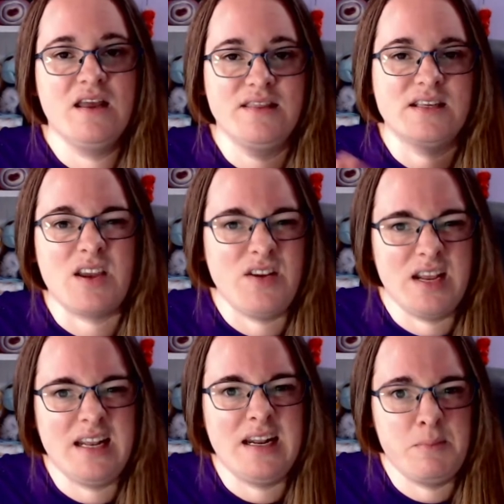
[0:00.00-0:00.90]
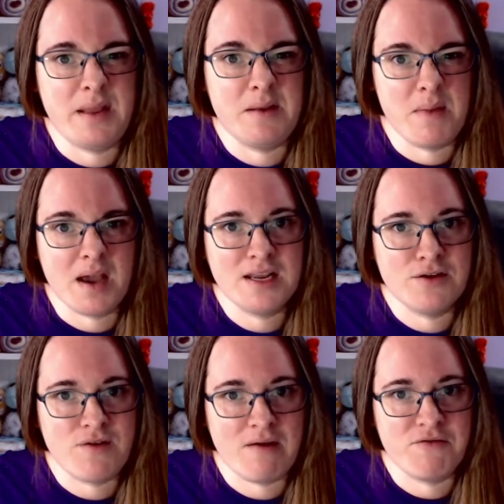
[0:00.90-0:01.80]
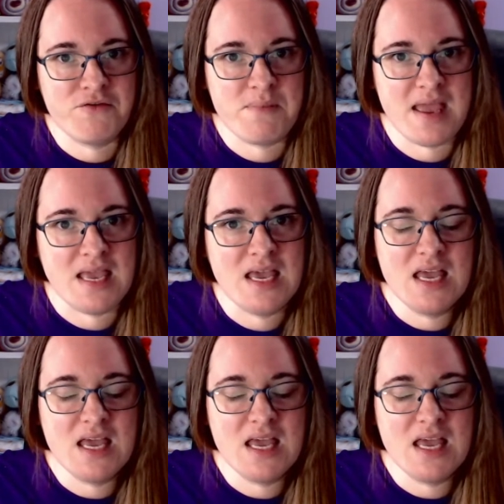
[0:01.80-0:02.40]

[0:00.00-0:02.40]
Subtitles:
there's only a little bit of mucking around for me